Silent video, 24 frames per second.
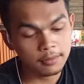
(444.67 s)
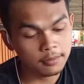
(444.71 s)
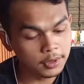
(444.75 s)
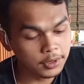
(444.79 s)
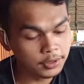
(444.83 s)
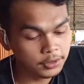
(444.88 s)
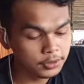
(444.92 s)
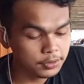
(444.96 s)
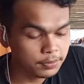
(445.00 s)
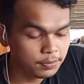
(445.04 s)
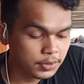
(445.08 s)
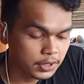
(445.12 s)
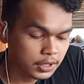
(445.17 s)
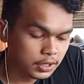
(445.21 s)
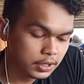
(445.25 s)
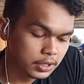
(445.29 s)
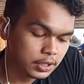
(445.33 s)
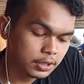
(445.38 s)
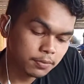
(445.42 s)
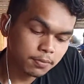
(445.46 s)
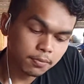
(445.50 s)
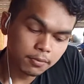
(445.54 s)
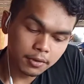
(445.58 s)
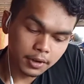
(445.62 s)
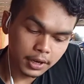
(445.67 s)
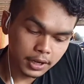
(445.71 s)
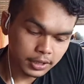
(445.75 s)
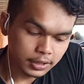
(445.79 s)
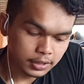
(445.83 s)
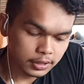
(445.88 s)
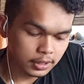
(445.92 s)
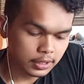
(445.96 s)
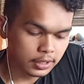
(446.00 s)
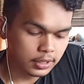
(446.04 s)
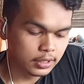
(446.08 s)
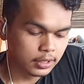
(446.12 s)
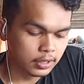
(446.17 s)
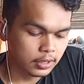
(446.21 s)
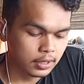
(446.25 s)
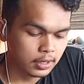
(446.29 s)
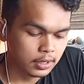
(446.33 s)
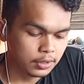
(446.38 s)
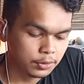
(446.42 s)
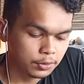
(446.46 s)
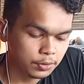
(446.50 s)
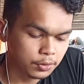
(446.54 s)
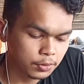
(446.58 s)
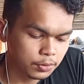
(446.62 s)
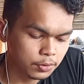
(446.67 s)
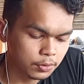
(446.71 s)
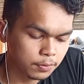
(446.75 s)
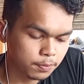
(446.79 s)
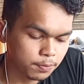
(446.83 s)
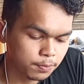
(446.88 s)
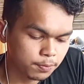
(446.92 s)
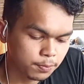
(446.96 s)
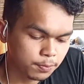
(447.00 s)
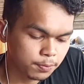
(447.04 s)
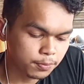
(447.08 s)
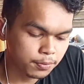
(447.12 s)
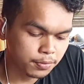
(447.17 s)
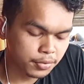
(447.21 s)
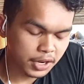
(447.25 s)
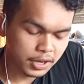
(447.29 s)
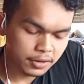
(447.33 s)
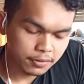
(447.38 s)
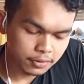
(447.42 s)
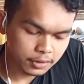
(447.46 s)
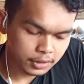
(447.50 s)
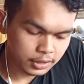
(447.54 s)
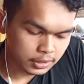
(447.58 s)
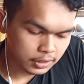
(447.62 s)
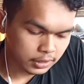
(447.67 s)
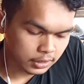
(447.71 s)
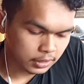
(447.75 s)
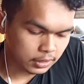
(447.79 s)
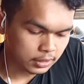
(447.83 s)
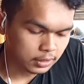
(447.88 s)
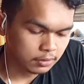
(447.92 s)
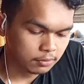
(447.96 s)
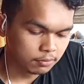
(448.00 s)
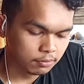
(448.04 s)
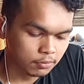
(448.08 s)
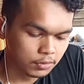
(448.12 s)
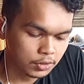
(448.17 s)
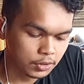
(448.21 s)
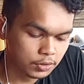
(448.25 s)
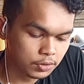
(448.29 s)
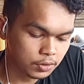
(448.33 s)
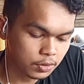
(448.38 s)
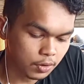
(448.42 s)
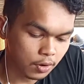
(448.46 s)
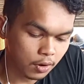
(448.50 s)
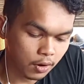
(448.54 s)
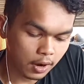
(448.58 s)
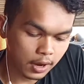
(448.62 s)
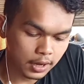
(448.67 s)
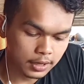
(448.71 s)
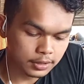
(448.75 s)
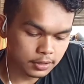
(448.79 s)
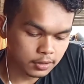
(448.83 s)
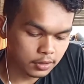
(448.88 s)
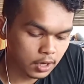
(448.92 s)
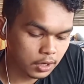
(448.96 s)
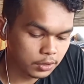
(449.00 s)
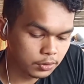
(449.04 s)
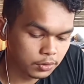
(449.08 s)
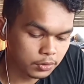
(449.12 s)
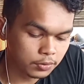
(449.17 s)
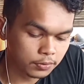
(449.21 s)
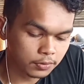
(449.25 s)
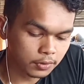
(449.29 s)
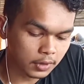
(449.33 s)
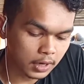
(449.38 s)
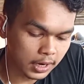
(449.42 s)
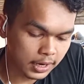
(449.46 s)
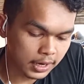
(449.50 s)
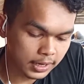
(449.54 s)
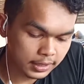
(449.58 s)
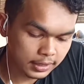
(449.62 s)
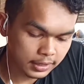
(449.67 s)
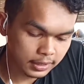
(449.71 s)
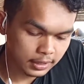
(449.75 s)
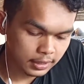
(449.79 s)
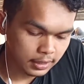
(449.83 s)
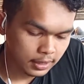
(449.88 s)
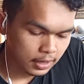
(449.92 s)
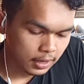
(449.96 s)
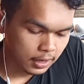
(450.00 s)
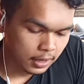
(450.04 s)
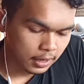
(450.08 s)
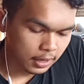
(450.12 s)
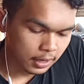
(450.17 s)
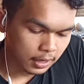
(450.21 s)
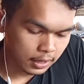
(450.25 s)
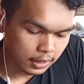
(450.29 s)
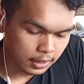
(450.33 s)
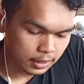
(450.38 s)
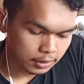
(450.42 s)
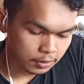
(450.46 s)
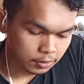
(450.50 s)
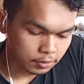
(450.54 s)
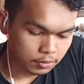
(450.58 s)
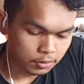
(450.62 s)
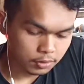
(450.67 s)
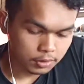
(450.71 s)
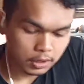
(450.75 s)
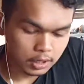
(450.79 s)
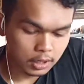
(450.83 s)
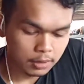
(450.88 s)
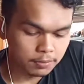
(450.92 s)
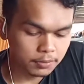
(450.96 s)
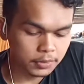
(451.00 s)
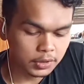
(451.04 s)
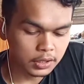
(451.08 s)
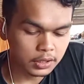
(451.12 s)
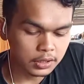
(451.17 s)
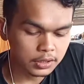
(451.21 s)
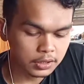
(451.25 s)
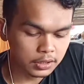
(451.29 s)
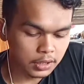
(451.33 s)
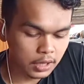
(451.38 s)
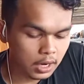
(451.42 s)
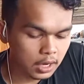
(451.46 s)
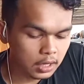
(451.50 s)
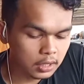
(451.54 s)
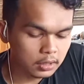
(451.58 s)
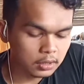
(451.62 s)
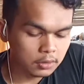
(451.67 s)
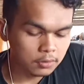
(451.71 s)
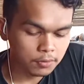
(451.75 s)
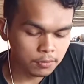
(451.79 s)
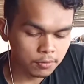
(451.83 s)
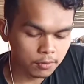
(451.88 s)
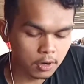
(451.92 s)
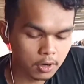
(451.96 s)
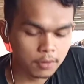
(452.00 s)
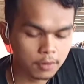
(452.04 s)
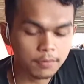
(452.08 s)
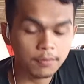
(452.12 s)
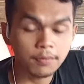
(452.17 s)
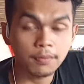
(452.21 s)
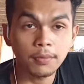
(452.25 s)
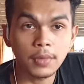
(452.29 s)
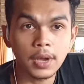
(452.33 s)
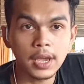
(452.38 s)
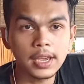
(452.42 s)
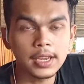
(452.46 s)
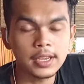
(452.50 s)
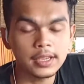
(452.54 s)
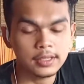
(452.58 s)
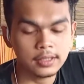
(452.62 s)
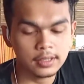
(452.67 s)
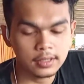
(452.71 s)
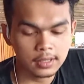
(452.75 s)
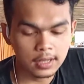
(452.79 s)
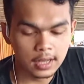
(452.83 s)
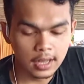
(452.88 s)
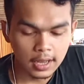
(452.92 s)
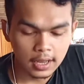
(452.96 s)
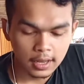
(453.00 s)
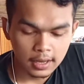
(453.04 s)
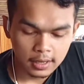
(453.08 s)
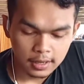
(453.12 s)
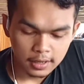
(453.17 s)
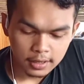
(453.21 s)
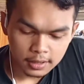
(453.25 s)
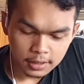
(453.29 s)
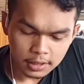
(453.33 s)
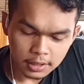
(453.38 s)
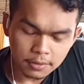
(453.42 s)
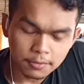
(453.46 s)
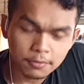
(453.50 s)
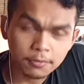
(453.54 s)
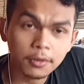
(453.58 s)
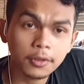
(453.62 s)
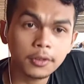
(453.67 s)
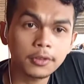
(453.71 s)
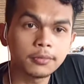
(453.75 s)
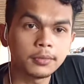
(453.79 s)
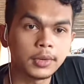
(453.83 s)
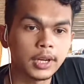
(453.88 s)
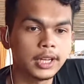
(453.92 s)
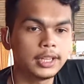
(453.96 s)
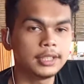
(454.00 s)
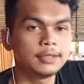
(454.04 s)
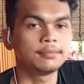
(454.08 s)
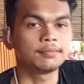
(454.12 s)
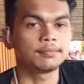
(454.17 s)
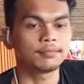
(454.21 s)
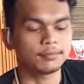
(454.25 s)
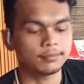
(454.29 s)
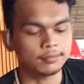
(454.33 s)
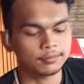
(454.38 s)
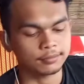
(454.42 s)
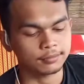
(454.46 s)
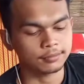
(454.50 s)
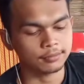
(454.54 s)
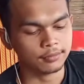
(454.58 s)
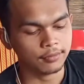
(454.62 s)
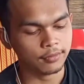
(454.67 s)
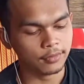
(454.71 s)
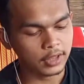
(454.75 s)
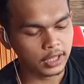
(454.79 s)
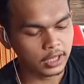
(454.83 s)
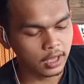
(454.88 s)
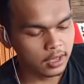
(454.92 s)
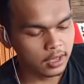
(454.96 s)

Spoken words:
so they must be separated to prevent it so as not to fight and to keep the tail from being deformed.